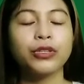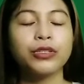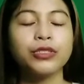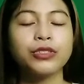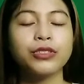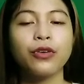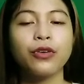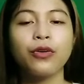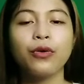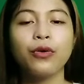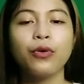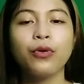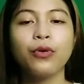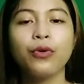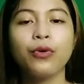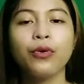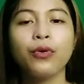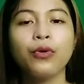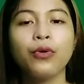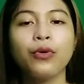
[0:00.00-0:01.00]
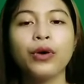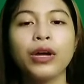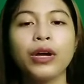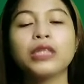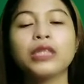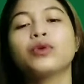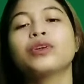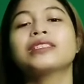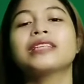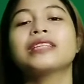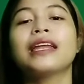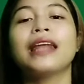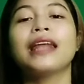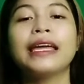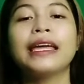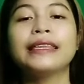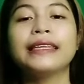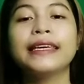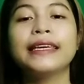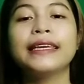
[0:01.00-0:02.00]
So, it was an
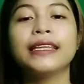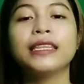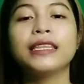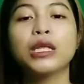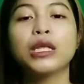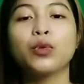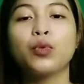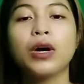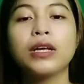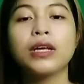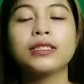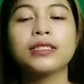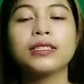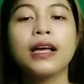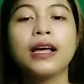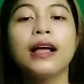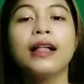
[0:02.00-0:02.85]
idea that was